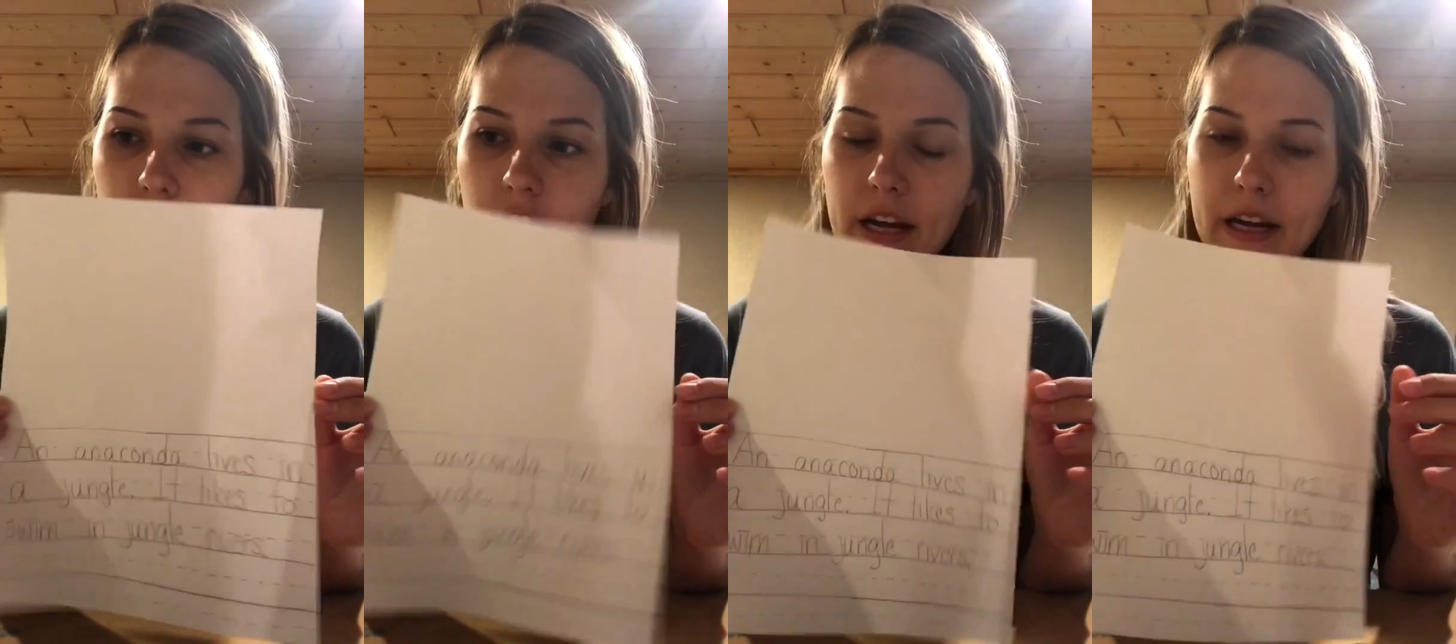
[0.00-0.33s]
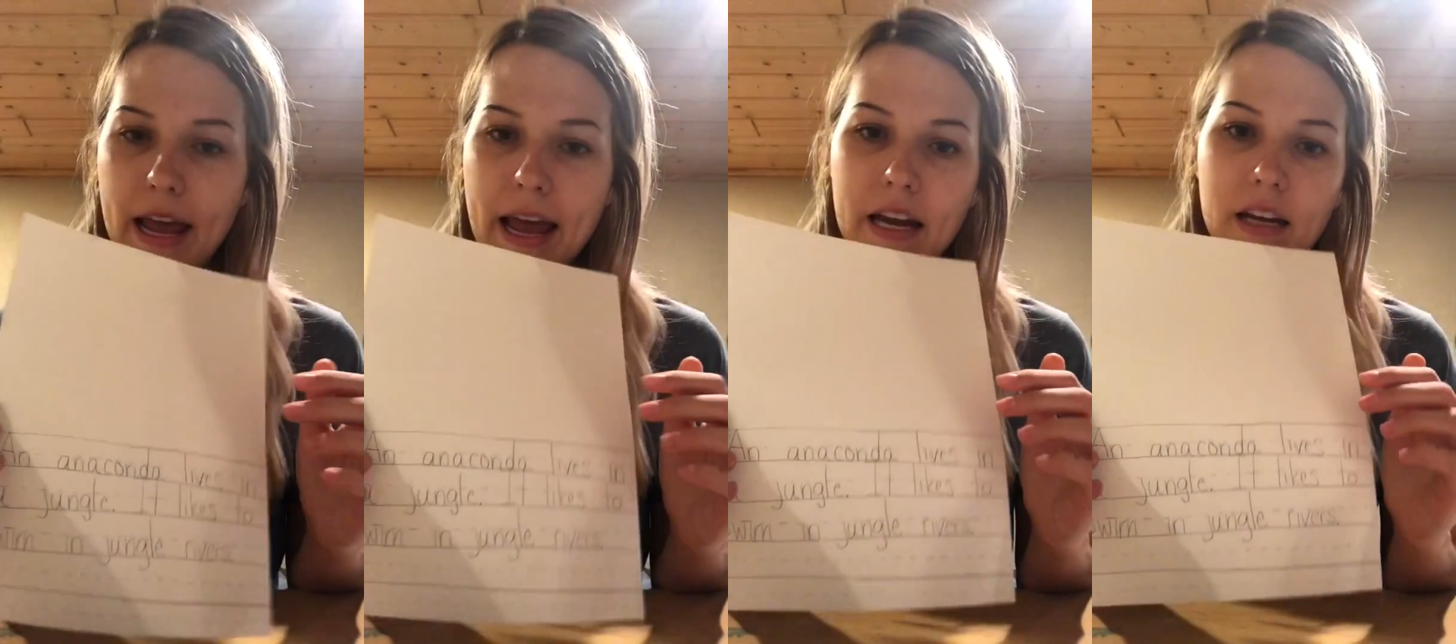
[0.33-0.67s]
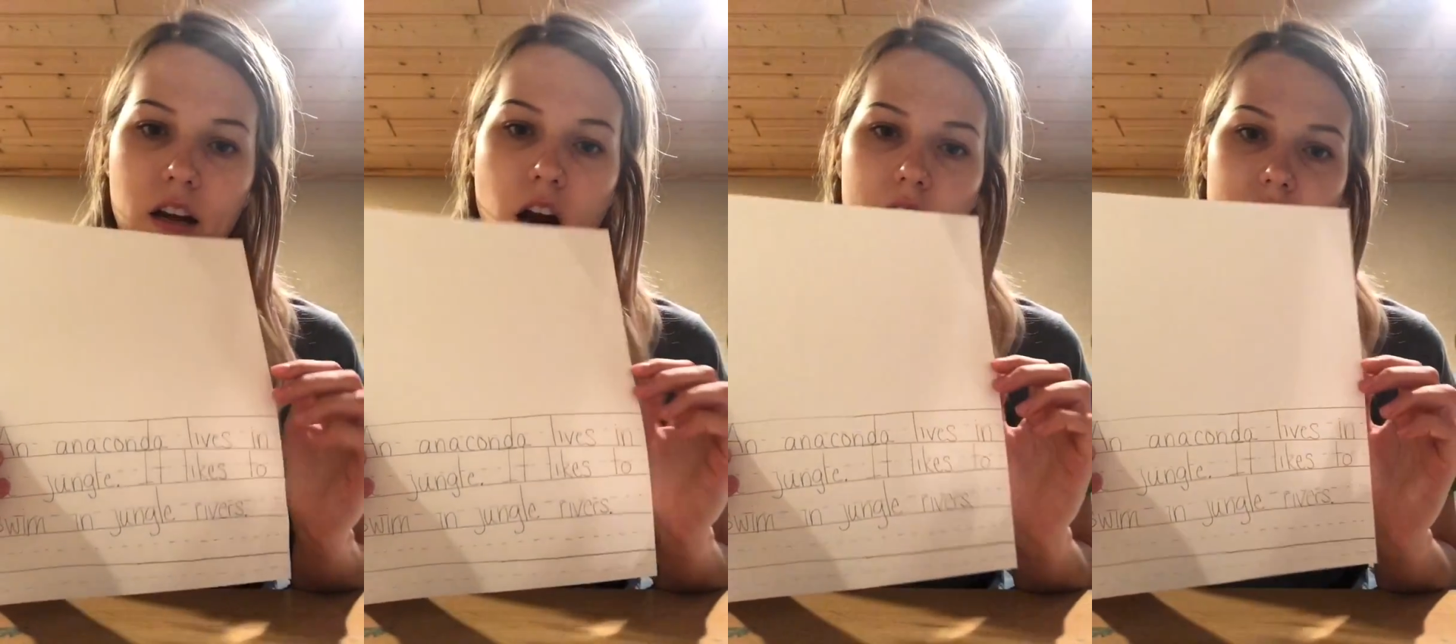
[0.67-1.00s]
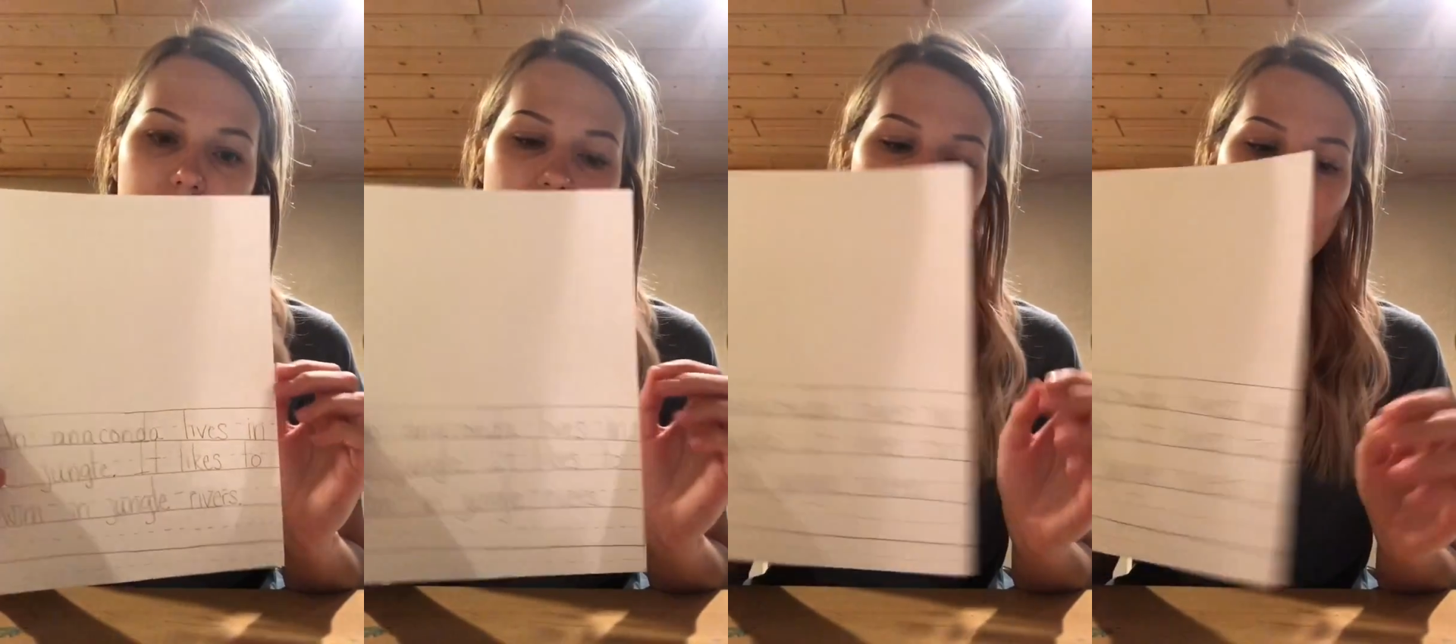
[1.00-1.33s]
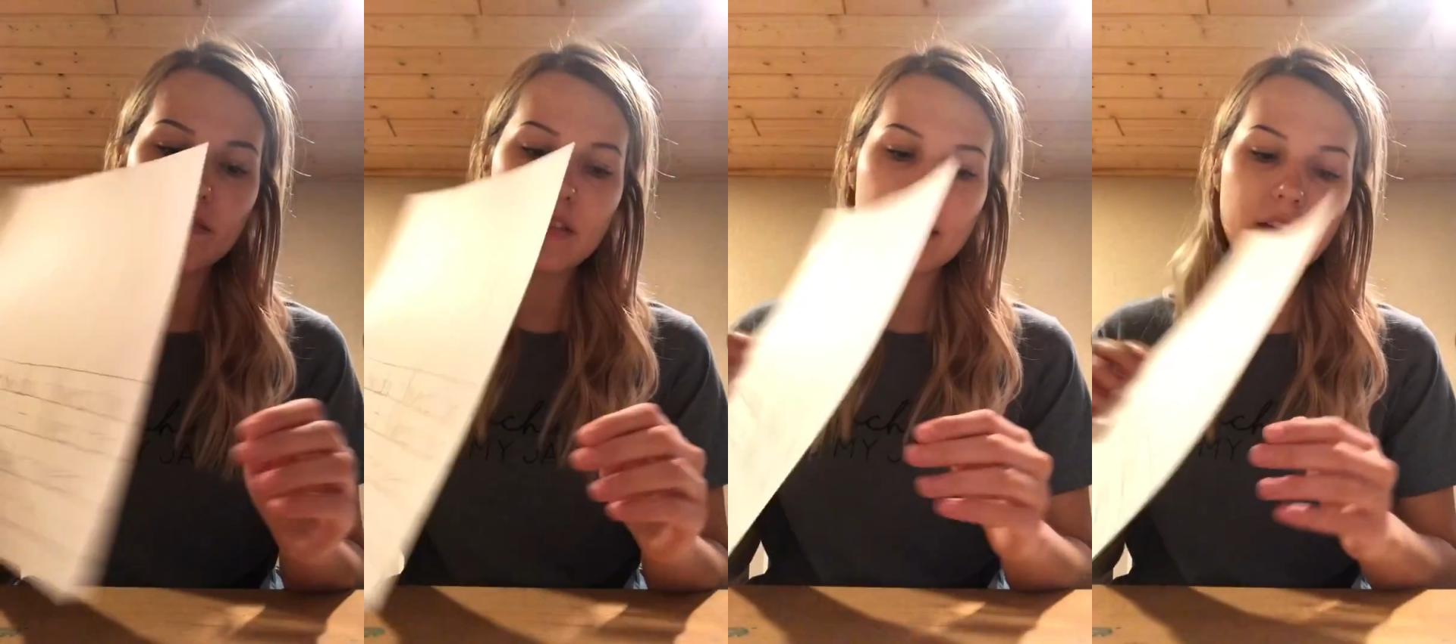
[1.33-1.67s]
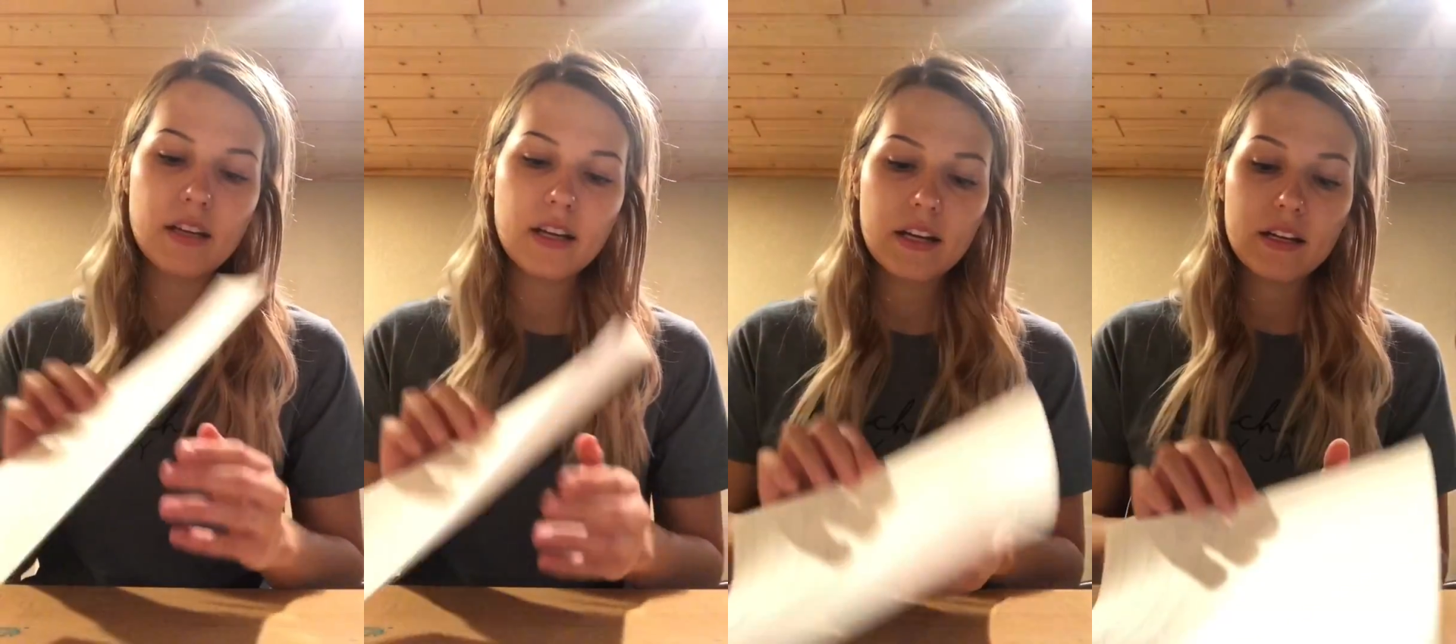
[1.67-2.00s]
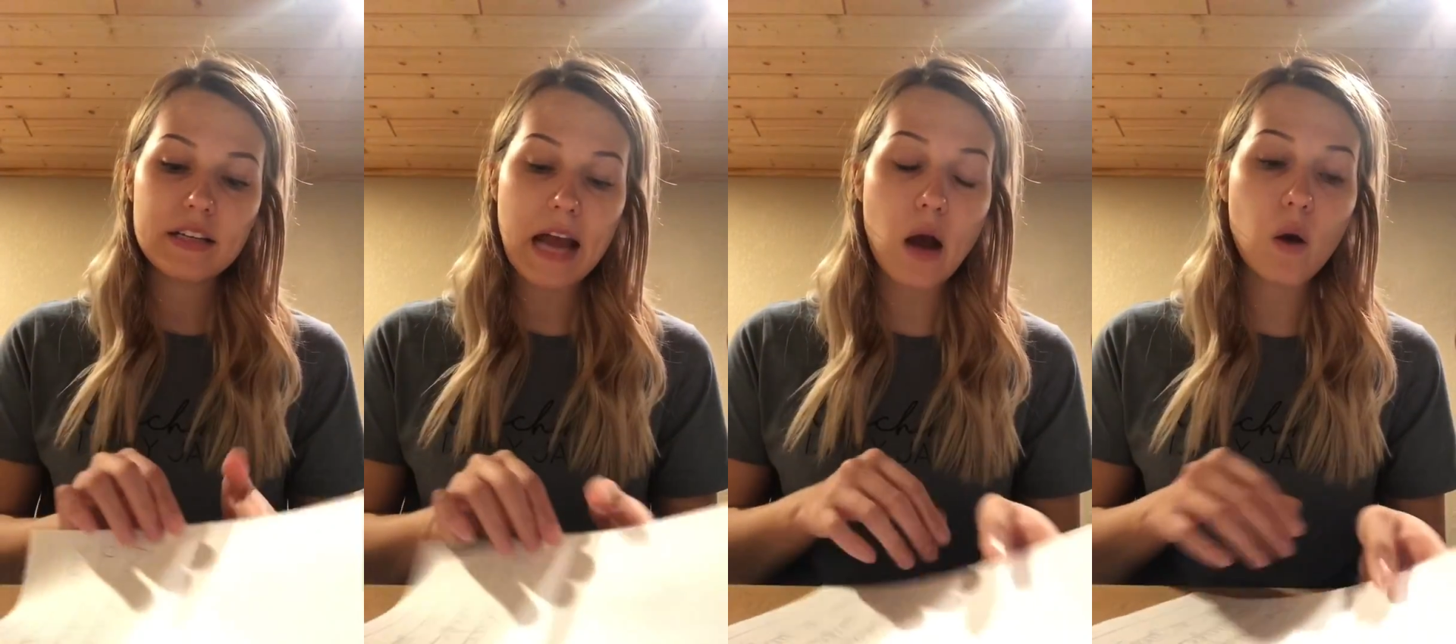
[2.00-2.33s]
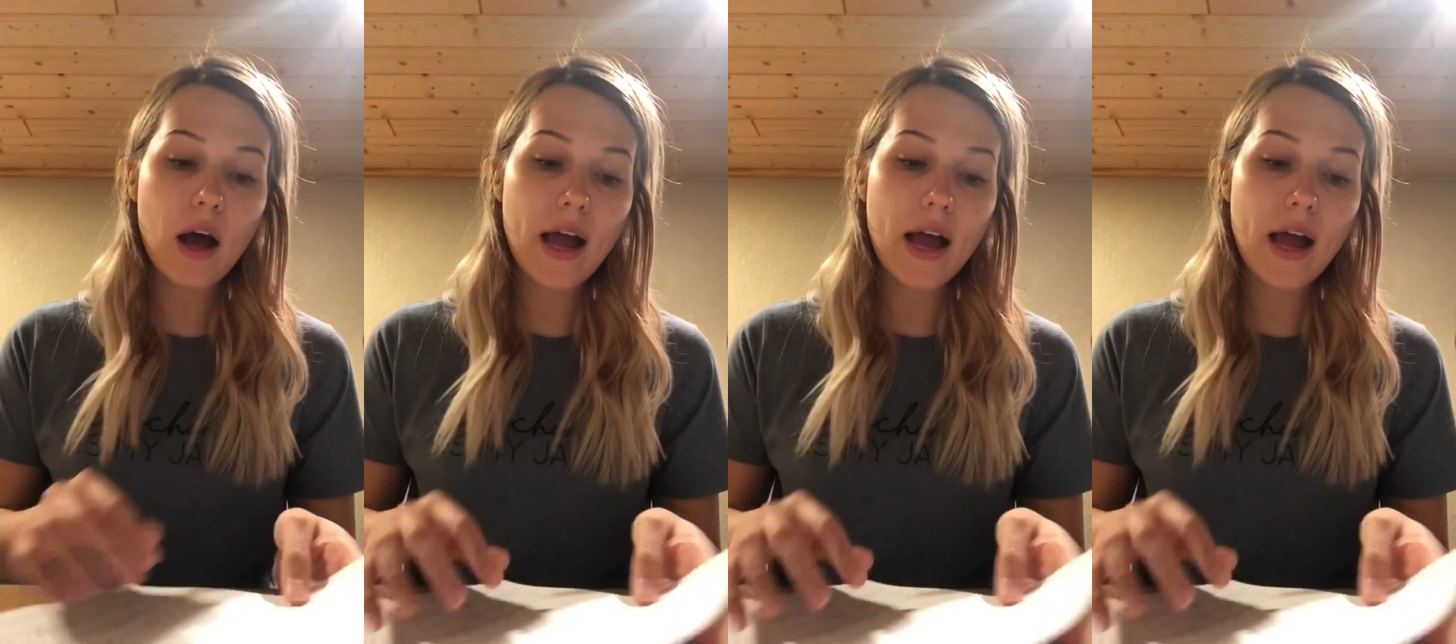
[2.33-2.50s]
an anaconda lives, now